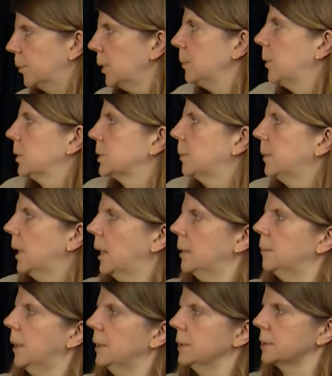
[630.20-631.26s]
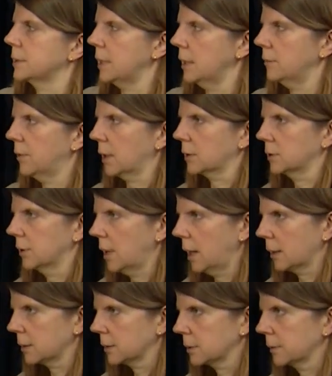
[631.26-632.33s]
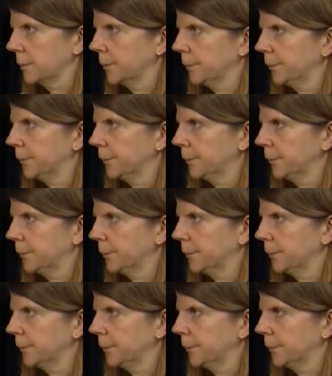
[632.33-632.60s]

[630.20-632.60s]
pre-multiplied by the state vector X.